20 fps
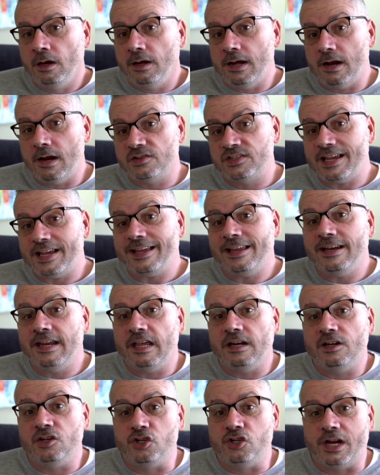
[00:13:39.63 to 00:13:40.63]
Now, second
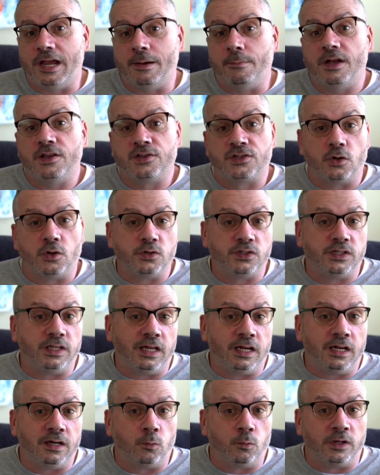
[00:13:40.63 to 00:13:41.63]
hidden gem
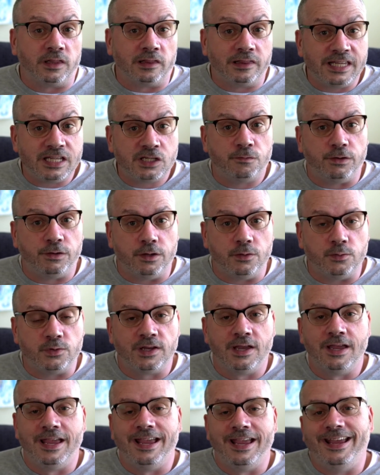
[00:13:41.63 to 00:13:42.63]
associated with list
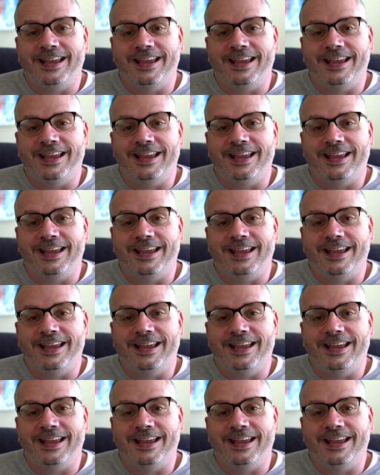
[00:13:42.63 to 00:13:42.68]
views